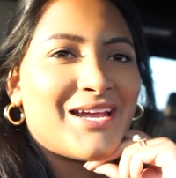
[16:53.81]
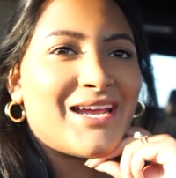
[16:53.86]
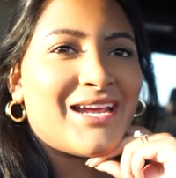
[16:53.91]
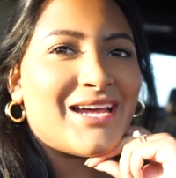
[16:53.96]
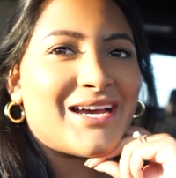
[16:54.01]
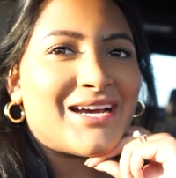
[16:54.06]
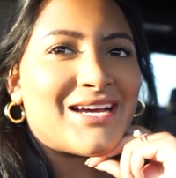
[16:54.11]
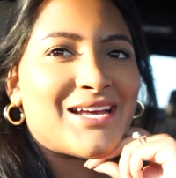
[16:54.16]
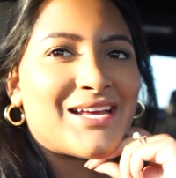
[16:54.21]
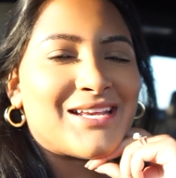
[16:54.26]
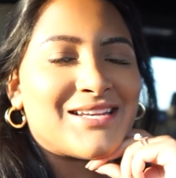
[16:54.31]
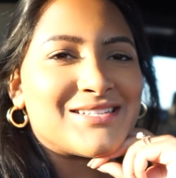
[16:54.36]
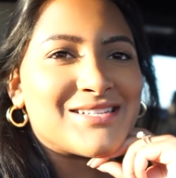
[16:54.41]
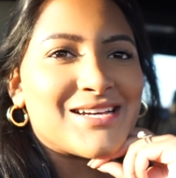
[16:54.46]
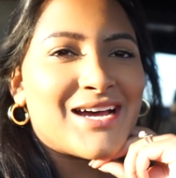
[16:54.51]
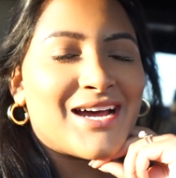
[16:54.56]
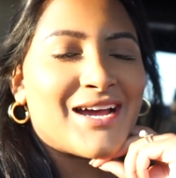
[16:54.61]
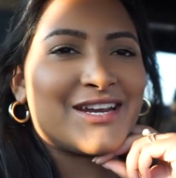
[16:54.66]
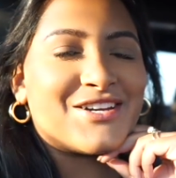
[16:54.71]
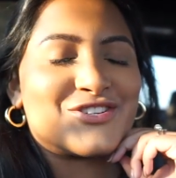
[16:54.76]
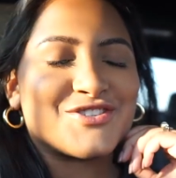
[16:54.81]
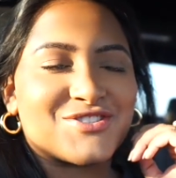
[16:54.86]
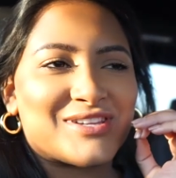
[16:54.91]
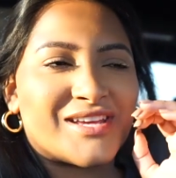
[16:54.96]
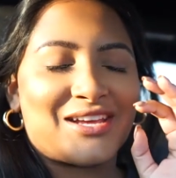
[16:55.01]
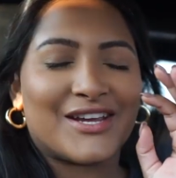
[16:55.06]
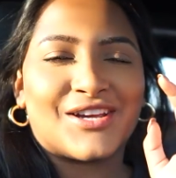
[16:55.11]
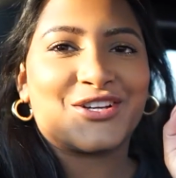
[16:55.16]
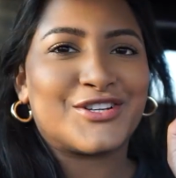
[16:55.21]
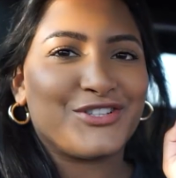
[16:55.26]
and I just
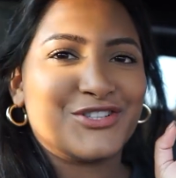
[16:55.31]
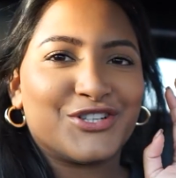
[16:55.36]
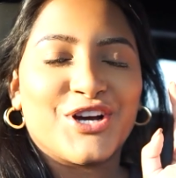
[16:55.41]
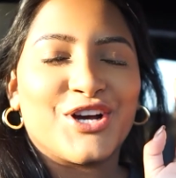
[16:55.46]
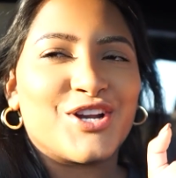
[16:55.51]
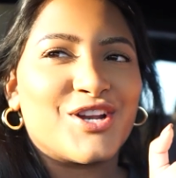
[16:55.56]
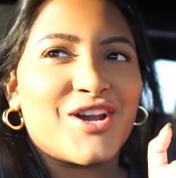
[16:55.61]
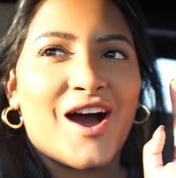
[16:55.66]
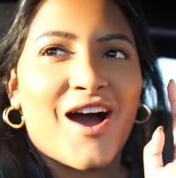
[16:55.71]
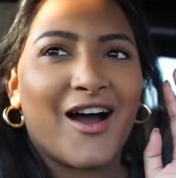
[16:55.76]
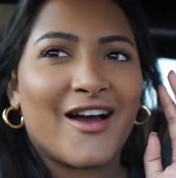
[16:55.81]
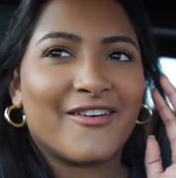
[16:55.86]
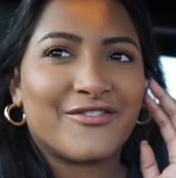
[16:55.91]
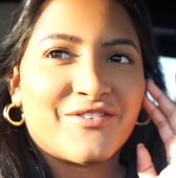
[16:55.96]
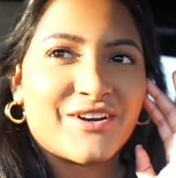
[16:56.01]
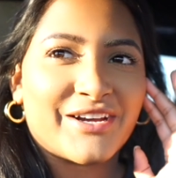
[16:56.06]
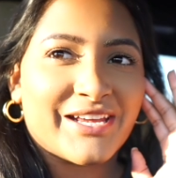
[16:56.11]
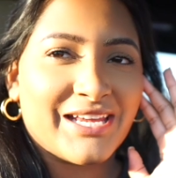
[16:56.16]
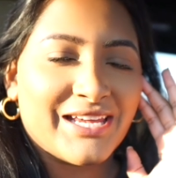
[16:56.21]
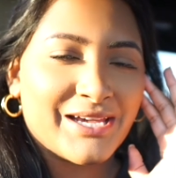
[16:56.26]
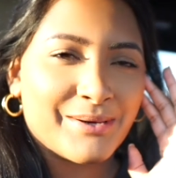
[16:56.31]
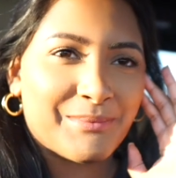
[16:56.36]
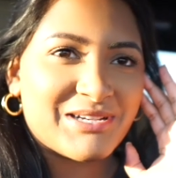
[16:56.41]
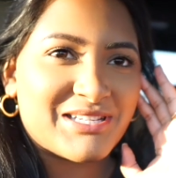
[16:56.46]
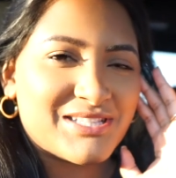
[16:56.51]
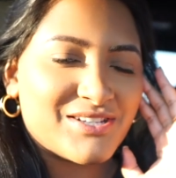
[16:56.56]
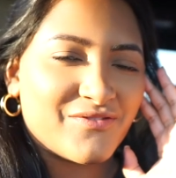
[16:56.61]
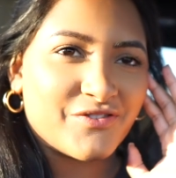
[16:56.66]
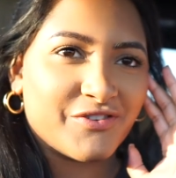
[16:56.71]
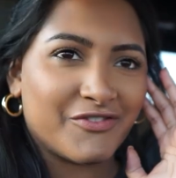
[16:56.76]
like could not freaking get
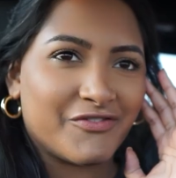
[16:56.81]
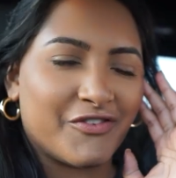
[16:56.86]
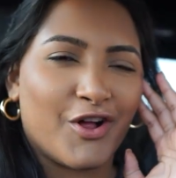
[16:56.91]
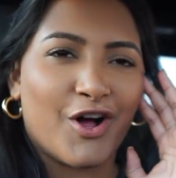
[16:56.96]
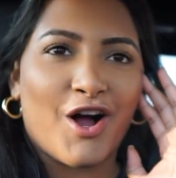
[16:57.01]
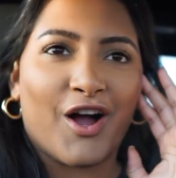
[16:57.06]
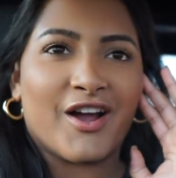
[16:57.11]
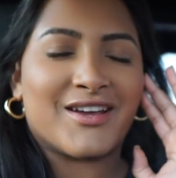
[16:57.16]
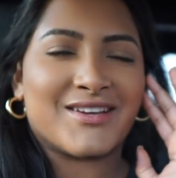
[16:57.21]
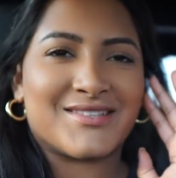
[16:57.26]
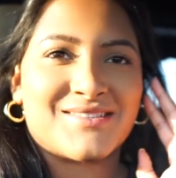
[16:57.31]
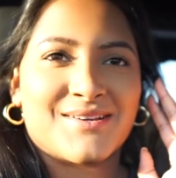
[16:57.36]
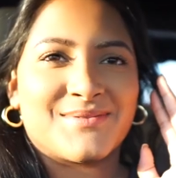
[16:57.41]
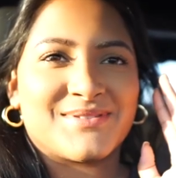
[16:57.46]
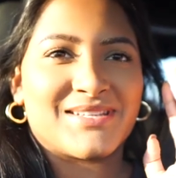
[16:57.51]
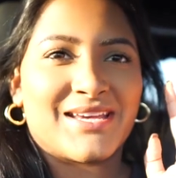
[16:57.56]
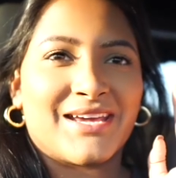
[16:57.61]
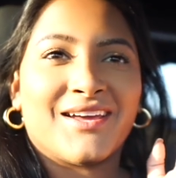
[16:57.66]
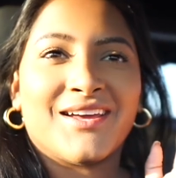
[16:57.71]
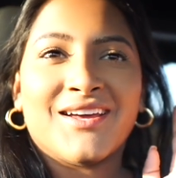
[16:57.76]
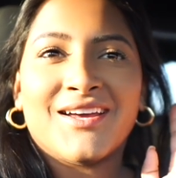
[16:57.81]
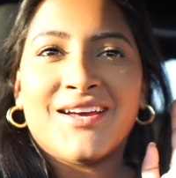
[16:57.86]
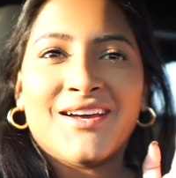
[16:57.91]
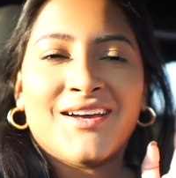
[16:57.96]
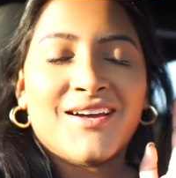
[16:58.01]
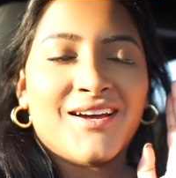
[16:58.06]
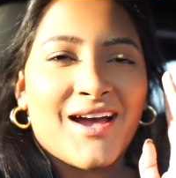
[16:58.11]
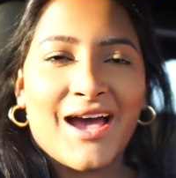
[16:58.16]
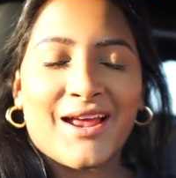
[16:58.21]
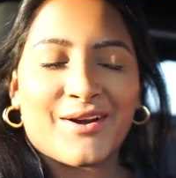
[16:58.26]
myself to vlog because I was like,
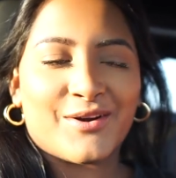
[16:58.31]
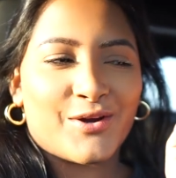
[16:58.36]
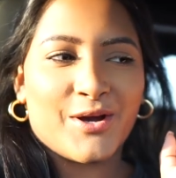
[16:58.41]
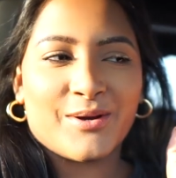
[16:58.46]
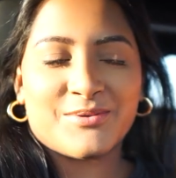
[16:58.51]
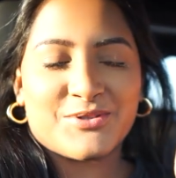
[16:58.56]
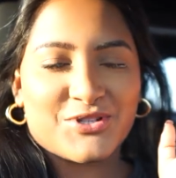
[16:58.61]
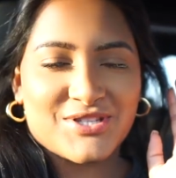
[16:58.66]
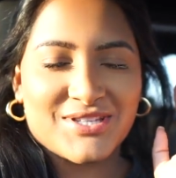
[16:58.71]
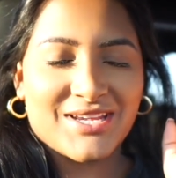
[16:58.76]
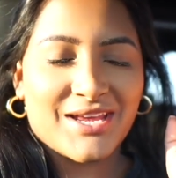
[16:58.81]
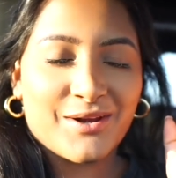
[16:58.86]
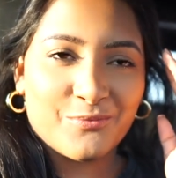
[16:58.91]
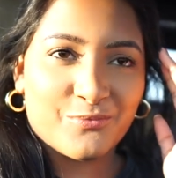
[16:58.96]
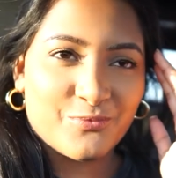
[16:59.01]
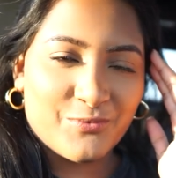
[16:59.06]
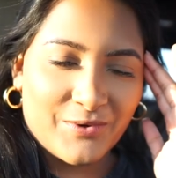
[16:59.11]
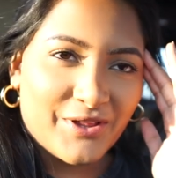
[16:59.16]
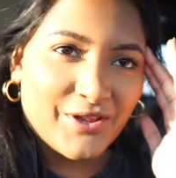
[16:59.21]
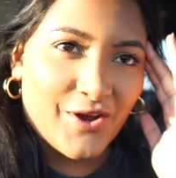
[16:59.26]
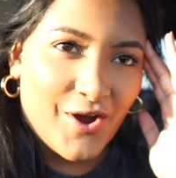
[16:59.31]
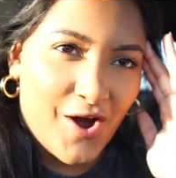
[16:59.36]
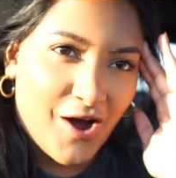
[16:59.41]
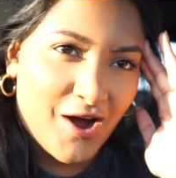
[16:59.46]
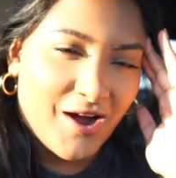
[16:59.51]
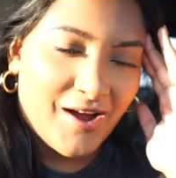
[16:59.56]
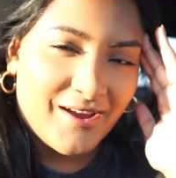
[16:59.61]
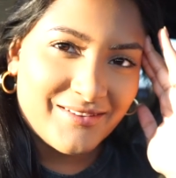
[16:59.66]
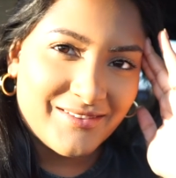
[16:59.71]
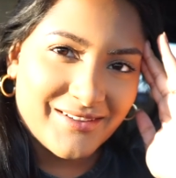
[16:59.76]
I don't know, I was just getting really
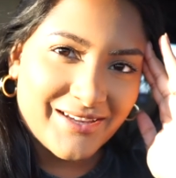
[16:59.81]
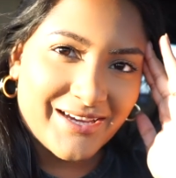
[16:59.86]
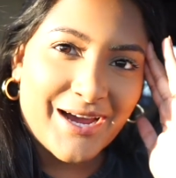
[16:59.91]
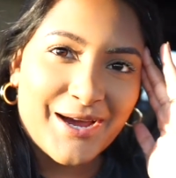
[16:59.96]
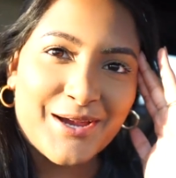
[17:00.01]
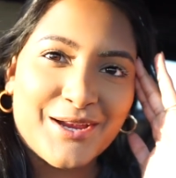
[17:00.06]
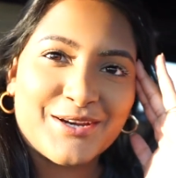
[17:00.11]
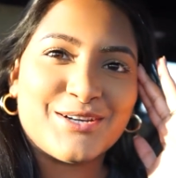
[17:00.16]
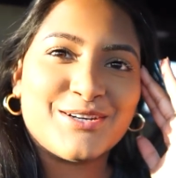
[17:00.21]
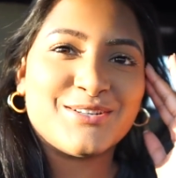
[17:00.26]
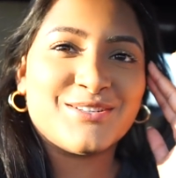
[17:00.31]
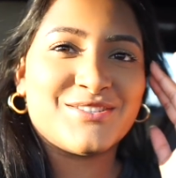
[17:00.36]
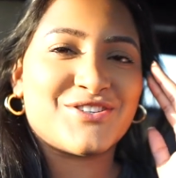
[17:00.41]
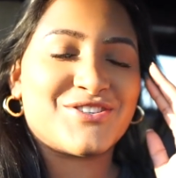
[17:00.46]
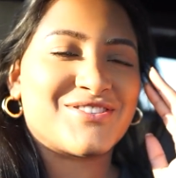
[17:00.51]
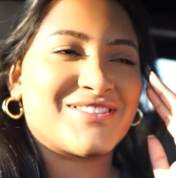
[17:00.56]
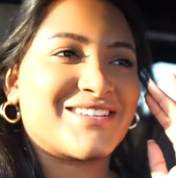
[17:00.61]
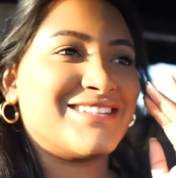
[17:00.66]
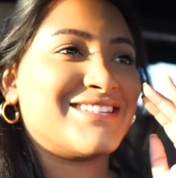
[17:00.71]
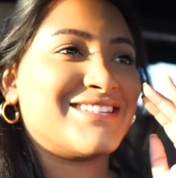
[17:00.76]
hot. Like I was just